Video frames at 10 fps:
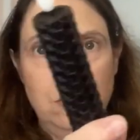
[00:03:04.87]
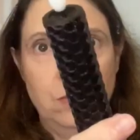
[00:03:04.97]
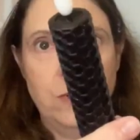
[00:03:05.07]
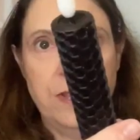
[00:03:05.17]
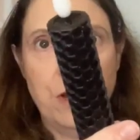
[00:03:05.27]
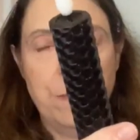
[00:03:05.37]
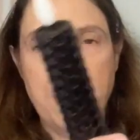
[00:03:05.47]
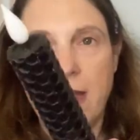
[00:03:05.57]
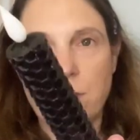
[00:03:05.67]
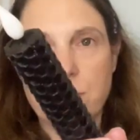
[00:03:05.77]
without
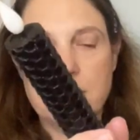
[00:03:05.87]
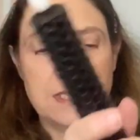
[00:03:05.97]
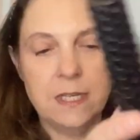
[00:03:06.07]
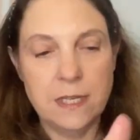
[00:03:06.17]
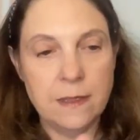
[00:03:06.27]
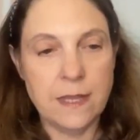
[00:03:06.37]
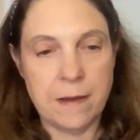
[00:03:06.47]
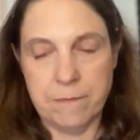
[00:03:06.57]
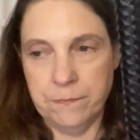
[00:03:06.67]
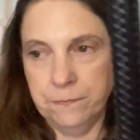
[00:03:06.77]
batteries in
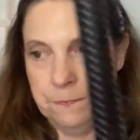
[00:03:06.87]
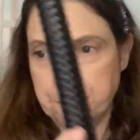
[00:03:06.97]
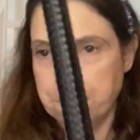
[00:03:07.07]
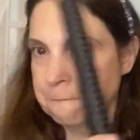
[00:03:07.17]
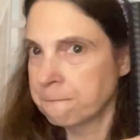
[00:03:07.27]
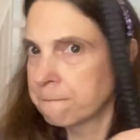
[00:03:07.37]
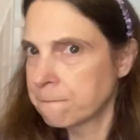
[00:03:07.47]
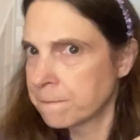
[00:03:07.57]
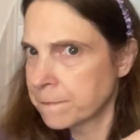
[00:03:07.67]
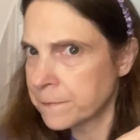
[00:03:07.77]
them.
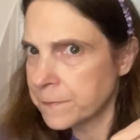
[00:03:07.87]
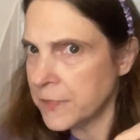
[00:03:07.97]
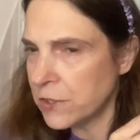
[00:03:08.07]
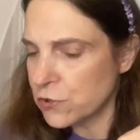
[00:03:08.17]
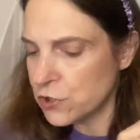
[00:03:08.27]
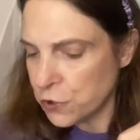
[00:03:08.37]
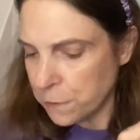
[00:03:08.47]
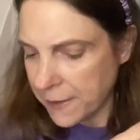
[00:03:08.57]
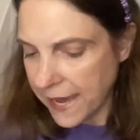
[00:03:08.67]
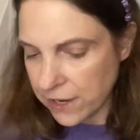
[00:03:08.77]
There's no
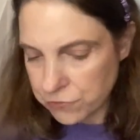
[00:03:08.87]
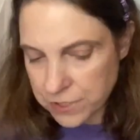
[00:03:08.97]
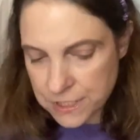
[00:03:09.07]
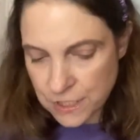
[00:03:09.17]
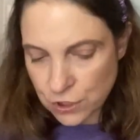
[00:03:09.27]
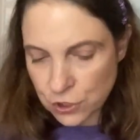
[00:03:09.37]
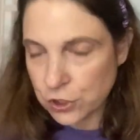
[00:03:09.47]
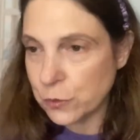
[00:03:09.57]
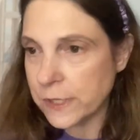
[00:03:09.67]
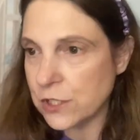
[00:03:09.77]
batteries
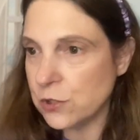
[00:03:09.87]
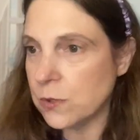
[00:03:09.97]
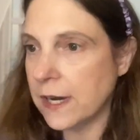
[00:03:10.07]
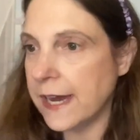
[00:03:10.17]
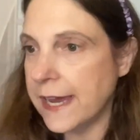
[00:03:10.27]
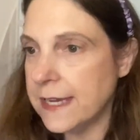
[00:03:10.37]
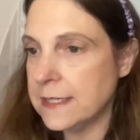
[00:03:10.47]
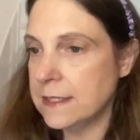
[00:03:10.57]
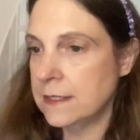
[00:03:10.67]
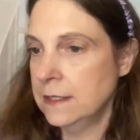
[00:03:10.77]
included, you
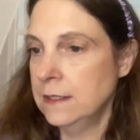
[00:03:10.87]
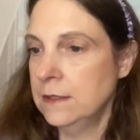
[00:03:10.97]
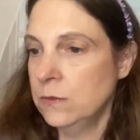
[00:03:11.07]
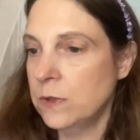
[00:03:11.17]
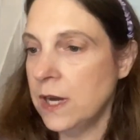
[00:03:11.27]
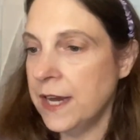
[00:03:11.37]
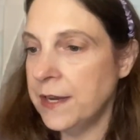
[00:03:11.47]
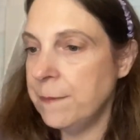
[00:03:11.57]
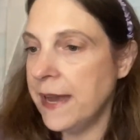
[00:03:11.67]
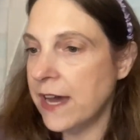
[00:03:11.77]
guys. What kind
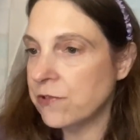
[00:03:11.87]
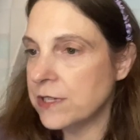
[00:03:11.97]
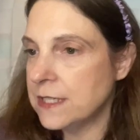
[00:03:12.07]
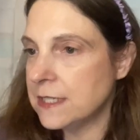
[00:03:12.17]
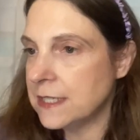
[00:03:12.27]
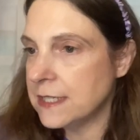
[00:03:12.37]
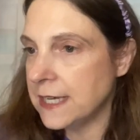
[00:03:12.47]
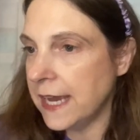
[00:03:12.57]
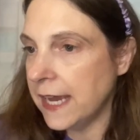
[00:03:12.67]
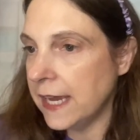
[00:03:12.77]
of batteries does it
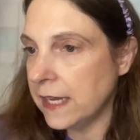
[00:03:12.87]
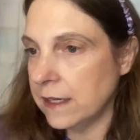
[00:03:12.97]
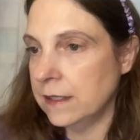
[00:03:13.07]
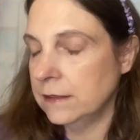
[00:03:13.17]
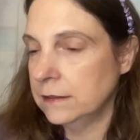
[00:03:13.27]
take?